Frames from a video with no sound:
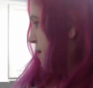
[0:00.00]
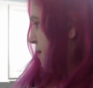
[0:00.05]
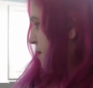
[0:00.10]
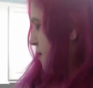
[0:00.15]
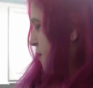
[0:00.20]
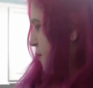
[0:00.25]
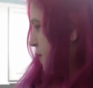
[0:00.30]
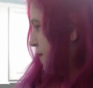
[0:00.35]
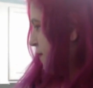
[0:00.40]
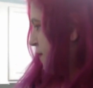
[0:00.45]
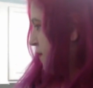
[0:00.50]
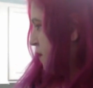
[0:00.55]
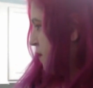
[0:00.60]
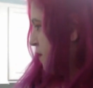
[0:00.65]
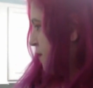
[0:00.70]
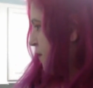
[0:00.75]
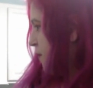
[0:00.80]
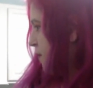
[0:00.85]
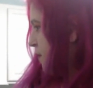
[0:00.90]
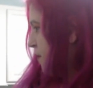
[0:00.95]
some
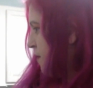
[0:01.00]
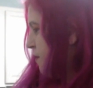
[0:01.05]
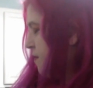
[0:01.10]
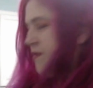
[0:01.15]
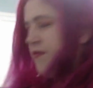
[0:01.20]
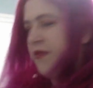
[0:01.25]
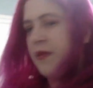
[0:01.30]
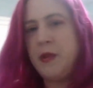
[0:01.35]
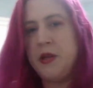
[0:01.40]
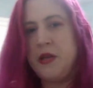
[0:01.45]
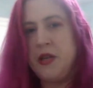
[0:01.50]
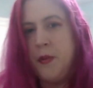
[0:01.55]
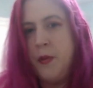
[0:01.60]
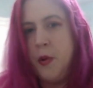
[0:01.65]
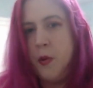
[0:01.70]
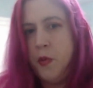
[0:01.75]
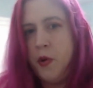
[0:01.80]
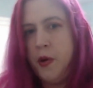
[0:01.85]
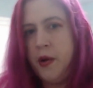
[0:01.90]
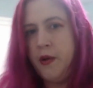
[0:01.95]
leftover from the
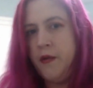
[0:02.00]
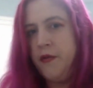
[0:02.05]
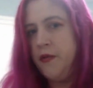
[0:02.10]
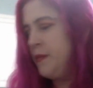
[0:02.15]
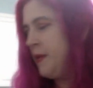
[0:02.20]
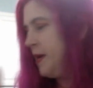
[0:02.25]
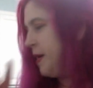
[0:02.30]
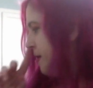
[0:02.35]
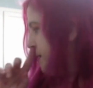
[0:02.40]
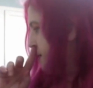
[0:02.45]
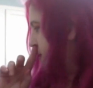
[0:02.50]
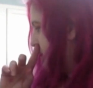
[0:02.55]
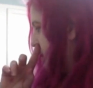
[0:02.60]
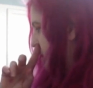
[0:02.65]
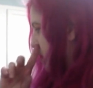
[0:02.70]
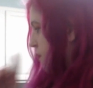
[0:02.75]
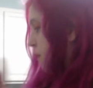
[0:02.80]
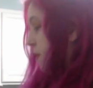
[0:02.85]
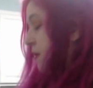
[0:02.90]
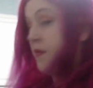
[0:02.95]
double boiler for making
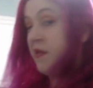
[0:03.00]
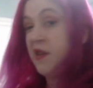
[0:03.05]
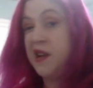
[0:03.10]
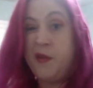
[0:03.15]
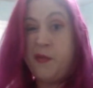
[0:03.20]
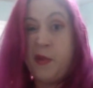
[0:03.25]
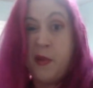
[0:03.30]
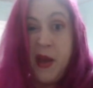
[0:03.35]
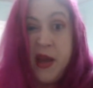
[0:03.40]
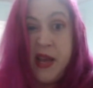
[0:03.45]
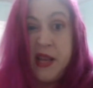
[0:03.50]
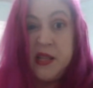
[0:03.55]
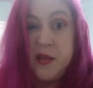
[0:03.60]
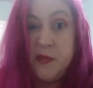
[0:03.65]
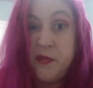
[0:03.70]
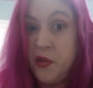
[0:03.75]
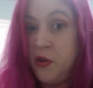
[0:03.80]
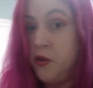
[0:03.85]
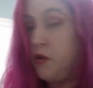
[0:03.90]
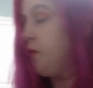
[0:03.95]
soap, and I'm going to be making
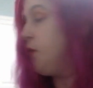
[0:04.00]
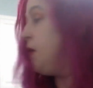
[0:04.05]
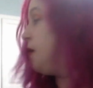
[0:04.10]
some Florida